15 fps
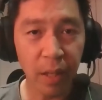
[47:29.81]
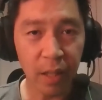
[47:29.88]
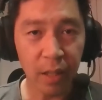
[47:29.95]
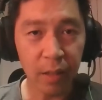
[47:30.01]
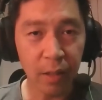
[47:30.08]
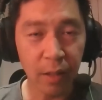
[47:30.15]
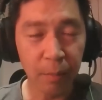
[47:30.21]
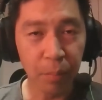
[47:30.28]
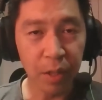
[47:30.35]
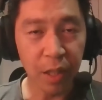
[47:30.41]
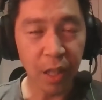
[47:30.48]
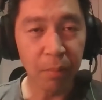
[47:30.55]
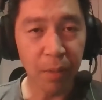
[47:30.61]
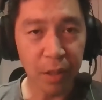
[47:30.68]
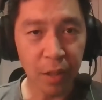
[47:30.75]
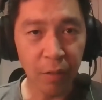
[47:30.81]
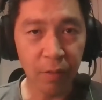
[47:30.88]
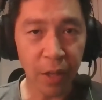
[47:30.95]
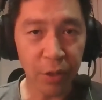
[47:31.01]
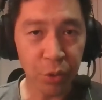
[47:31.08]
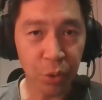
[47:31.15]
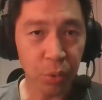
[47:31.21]
to make become lender
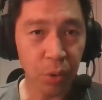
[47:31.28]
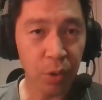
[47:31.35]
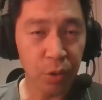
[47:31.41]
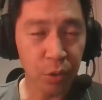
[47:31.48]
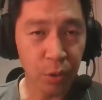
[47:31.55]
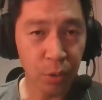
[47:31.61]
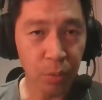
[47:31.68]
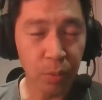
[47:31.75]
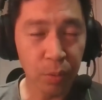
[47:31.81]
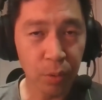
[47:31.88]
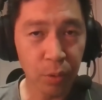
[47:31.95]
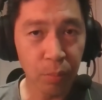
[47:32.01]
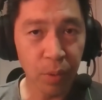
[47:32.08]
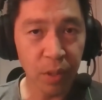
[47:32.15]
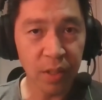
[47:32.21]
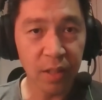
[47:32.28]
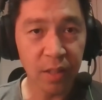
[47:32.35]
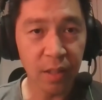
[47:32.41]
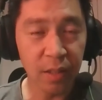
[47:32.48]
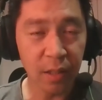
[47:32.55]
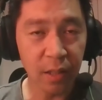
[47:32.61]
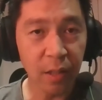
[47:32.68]
of last resort to, to
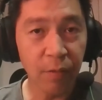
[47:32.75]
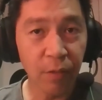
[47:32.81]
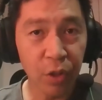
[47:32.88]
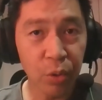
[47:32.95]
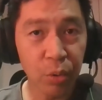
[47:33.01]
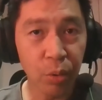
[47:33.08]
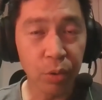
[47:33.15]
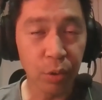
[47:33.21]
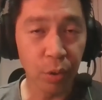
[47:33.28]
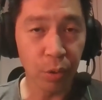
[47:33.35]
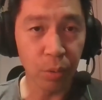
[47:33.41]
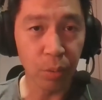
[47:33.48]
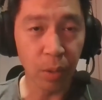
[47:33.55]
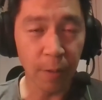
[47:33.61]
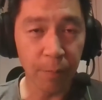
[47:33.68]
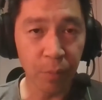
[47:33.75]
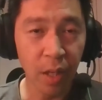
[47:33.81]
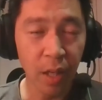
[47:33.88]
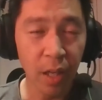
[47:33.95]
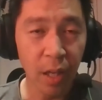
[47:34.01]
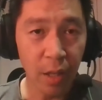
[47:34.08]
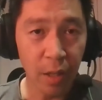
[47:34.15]
businesses and individuals through um,
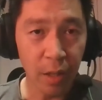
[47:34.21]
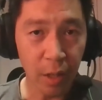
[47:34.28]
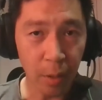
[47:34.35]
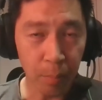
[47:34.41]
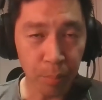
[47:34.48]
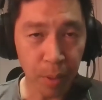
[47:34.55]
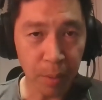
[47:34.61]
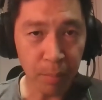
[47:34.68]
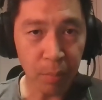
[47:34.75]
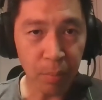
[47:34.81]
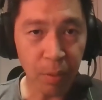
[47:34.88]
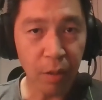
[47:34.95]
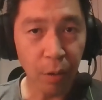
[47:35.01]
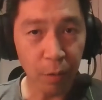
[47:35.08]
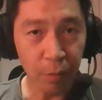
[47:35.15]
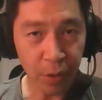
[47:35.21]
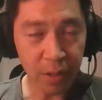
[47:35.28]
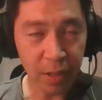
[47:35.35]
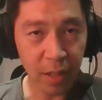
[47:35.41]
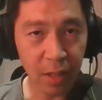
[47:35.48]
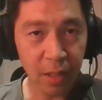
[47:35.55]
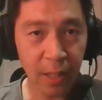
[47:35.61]
their PPP loan
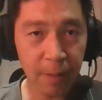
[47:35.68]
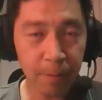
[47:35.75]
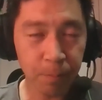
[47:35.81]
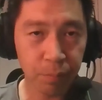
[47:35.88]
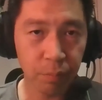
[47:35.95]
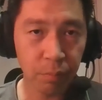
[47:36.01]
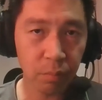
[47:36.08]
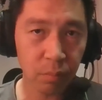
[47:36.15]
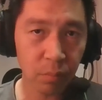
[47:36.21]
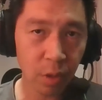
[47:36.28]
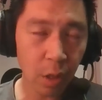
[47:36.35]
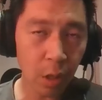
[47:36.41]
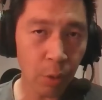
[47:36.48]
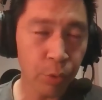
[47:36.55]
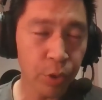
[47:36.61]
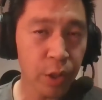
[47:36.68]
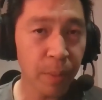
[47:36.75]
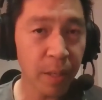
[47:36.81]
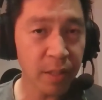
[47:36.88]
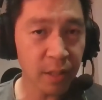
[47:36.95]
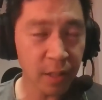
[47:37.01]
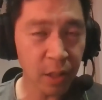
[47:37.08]
facility, which is
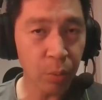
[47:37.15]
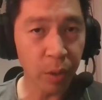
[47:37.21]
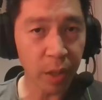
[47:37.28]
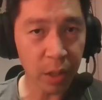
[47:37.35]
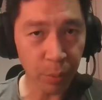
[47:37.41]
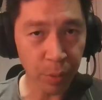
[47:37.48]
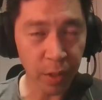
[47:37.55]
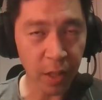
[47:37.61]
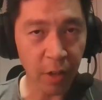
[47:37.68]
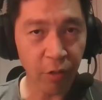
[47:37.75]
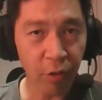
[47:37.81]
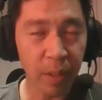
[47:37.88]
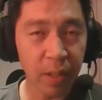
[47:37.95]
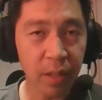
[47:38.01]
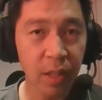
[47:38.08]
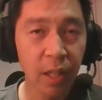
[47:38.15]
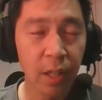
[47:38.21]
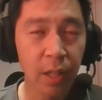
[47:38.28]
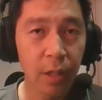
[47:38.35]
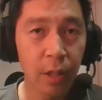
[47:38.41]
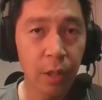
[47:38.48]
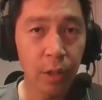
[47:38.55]
basically working with the government
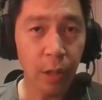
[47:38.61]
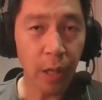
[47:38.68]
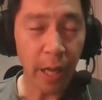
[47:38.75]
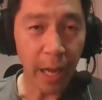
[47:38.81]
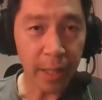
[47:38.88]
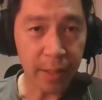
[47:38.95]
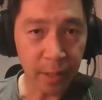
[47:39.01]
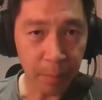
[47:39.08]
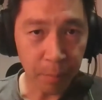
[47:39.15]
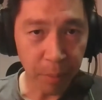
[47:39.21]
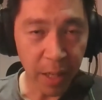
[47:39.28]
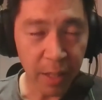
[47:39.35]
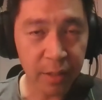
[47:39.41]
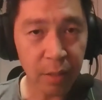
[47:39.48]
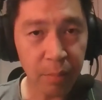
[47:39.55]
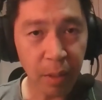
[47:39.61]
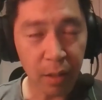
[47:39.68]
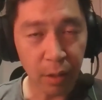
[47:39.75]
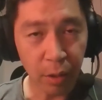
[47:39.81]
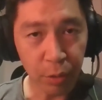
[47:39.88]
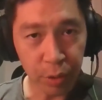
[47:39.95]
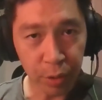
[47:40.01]
asking banks to
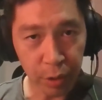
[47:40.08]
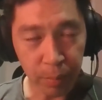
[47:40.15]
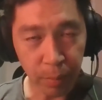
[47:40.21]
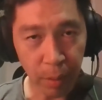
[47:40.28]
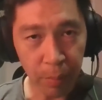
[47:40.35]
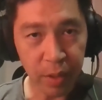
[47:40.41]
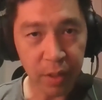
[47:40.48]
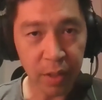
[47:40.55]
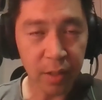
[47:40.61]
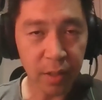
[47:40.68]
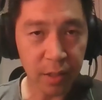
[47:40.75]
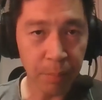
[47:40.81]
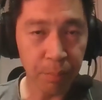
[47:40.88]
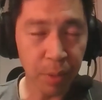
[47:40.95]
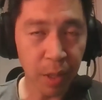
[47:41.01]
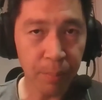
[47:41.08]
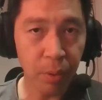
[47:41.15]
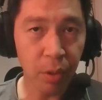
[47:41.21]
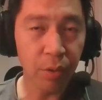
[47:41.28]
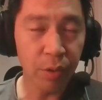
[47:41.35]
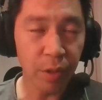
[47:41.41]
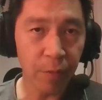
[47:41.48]
make loans to small businesses and
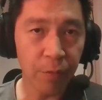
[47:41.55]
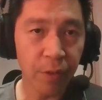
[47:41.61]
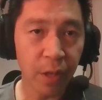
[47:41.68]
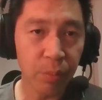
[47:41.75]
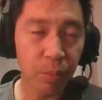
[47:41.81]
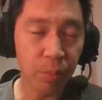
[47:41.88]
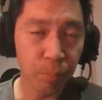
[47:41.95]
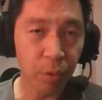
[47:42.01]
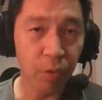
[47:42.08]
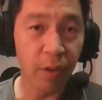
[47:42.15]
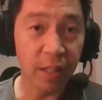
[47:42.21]
people, and the Fed would